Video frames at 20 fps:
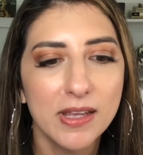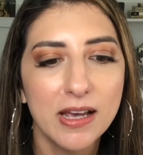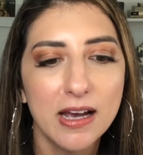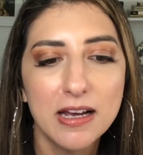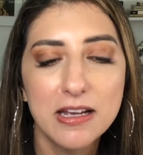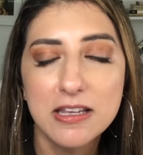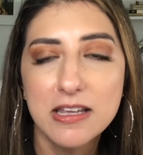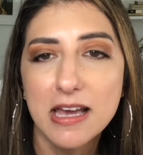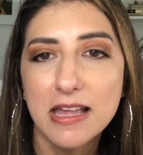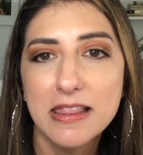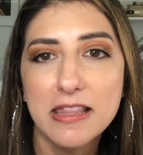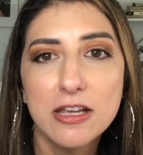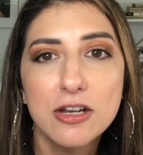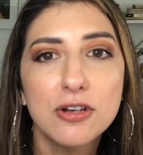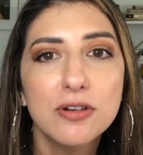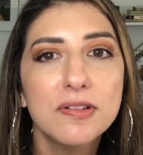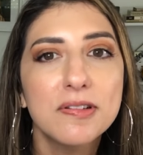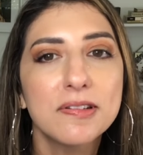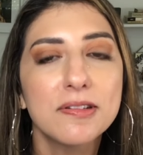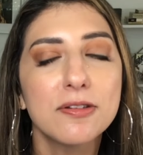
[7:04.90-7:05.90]
Again, they
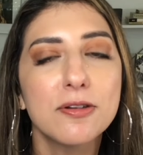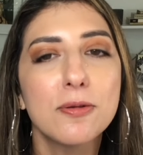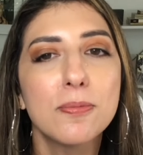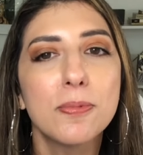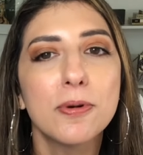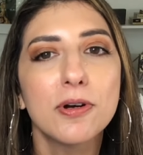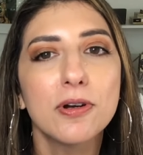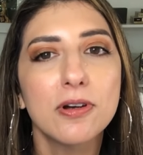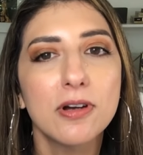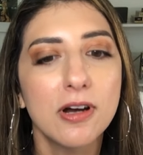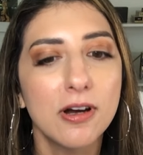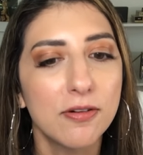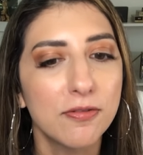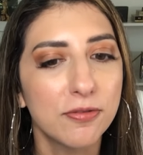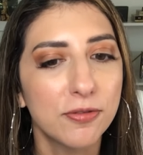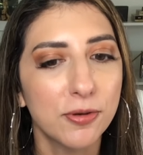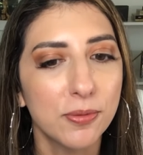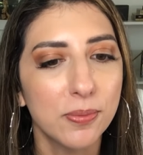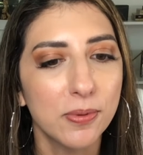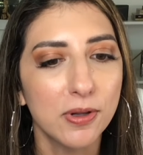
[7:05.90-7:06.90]
are super
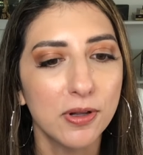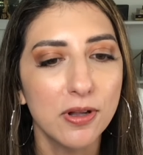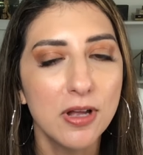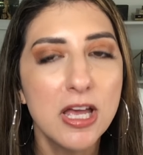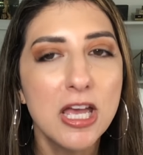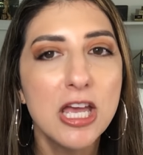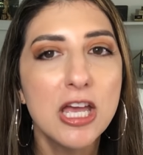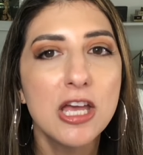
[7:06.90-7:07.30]
comfortable.